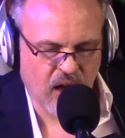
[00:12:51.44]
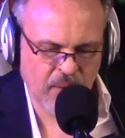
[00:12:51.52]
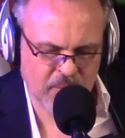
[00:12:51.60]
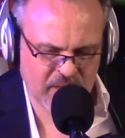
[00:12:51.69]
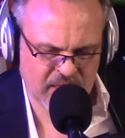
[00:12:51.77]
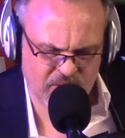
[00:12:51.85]
I'm
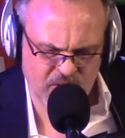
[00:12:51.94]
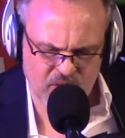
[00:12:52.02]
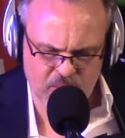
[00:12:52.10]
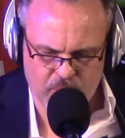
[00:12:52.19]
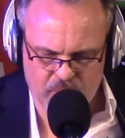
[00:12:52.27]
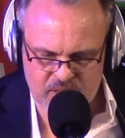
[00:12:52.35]
going to give you
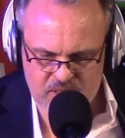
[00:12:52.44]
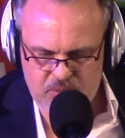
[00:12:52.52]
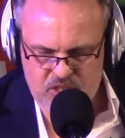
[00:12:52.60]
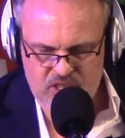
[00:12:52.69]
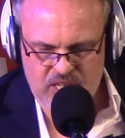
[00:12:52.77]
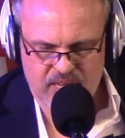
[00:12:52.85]
the points,
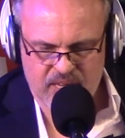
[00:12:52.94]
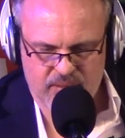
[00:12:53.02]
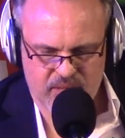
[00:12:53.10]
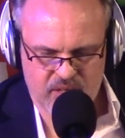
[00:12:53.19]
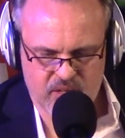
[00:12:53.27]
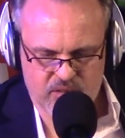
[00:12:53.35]
Michelle. I
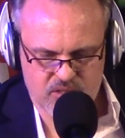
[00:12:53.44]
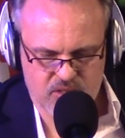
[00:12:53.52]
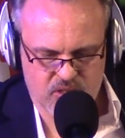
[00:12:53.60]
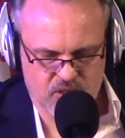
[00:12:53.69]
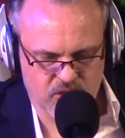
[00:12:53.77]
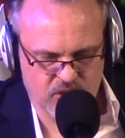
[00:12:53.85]
think you're as
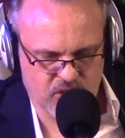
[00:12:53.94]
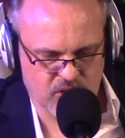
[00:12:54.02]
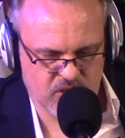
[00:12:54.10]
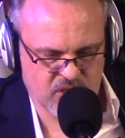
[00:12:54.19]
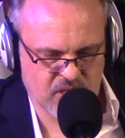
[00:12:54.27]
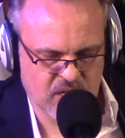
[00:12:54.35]
good
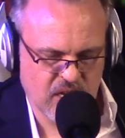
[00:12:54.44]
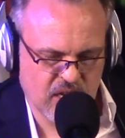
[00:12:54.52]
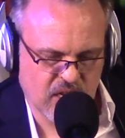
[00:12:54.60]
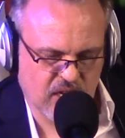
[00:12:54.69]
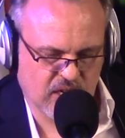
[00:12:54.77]
as oh.